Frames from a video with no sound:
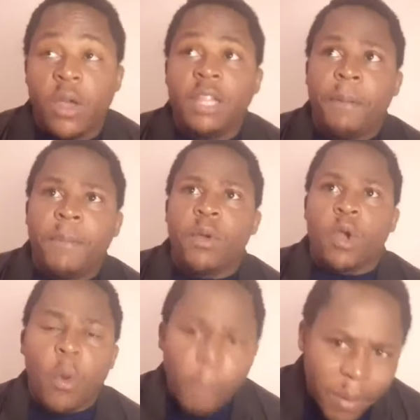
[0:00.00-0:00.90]
and people
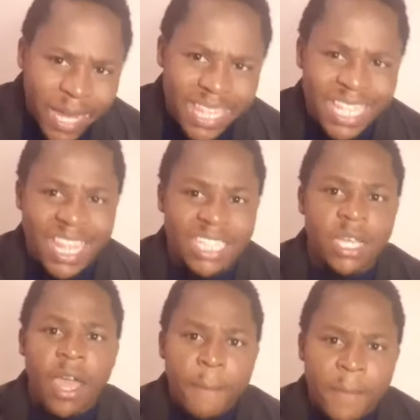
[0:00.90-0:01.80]
were complaining that
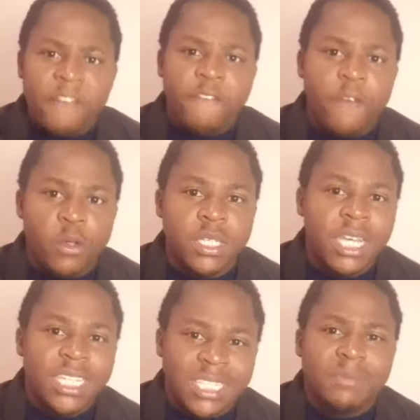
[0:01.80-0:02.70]
Pickford
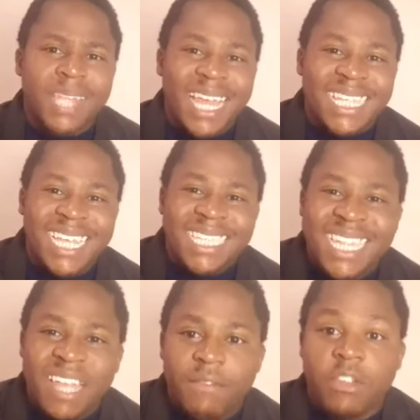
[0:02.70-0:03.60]
seems like he
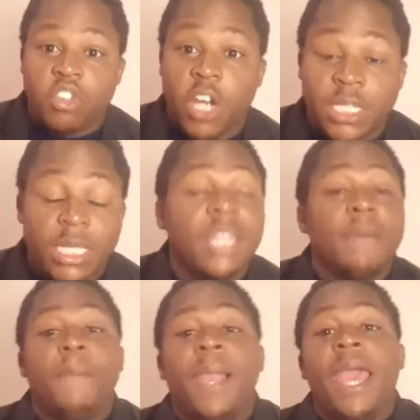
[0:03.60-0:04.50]
doesn't have trust in
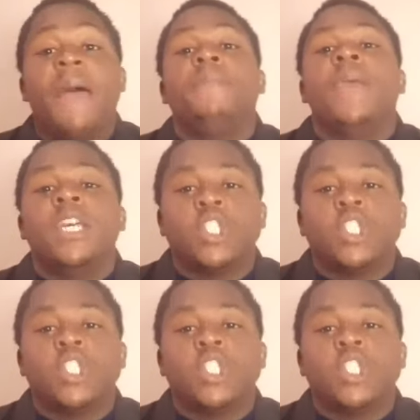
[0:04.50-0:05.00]
the player.